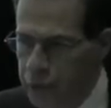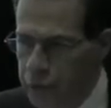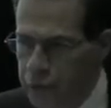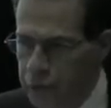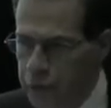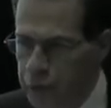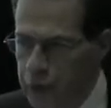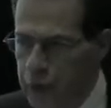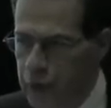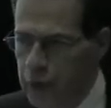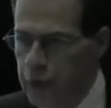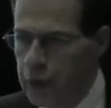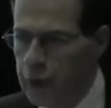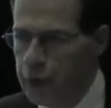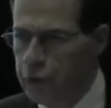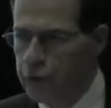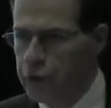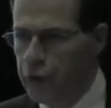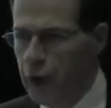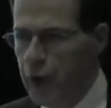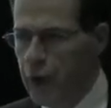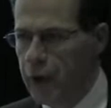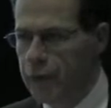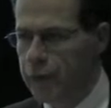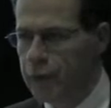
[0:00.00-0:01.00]
6 years,
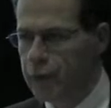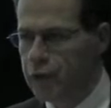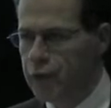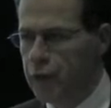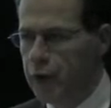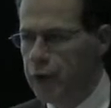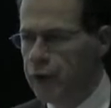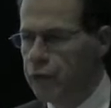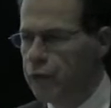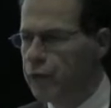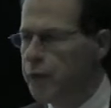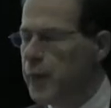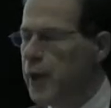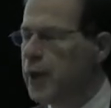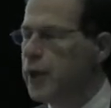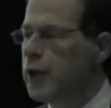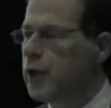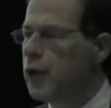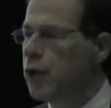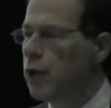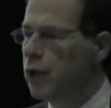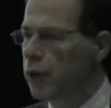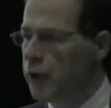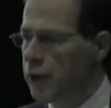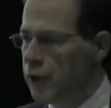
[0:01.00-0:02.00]
I've addressed
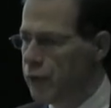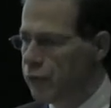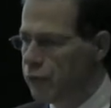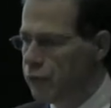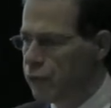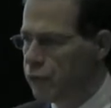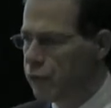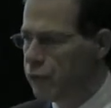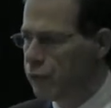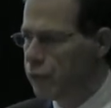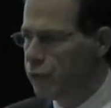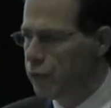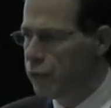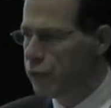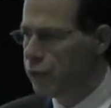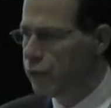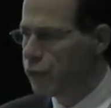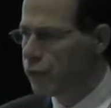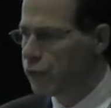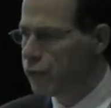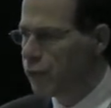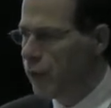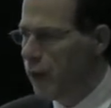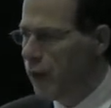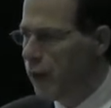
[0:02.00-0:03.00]
many audiences in
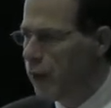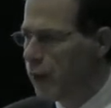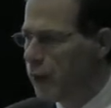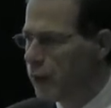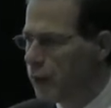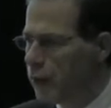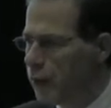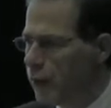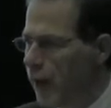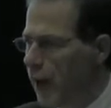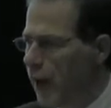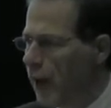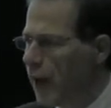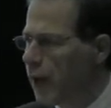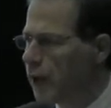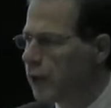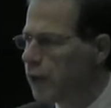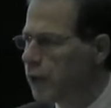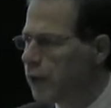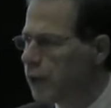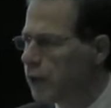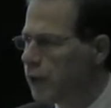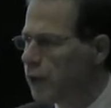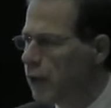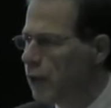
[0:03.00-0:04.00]
Australia
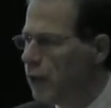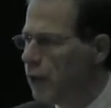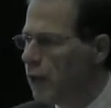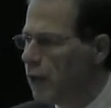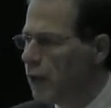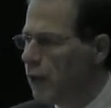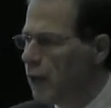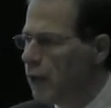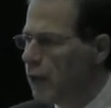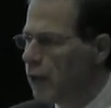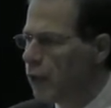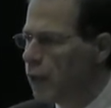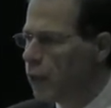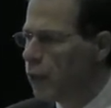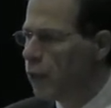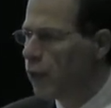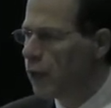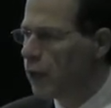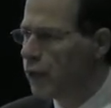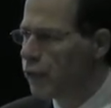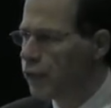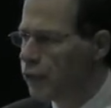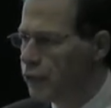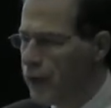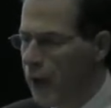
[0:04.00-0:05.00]
about
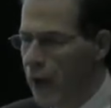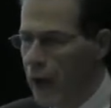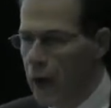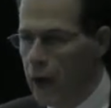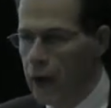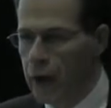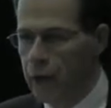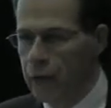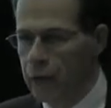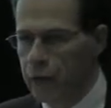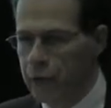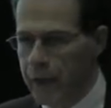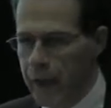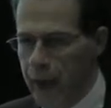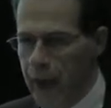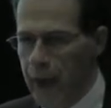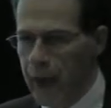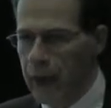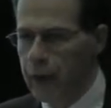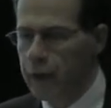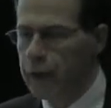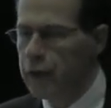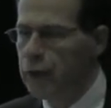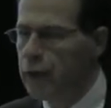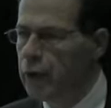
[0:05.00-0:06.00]
what is now a
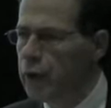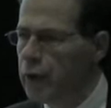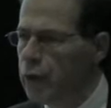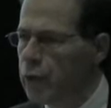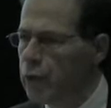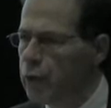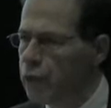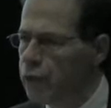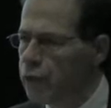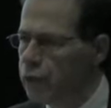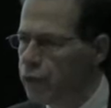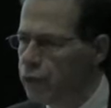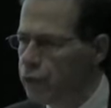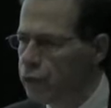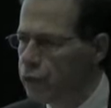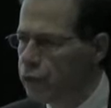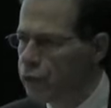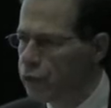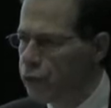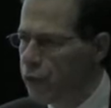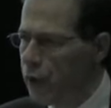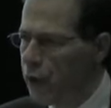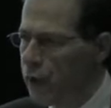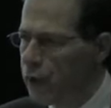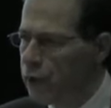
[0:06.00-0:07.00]
reality, which is
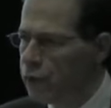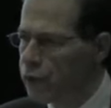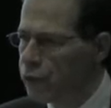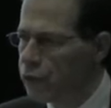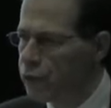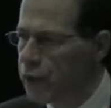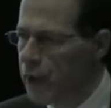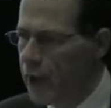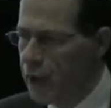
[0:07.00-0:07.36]
Australia's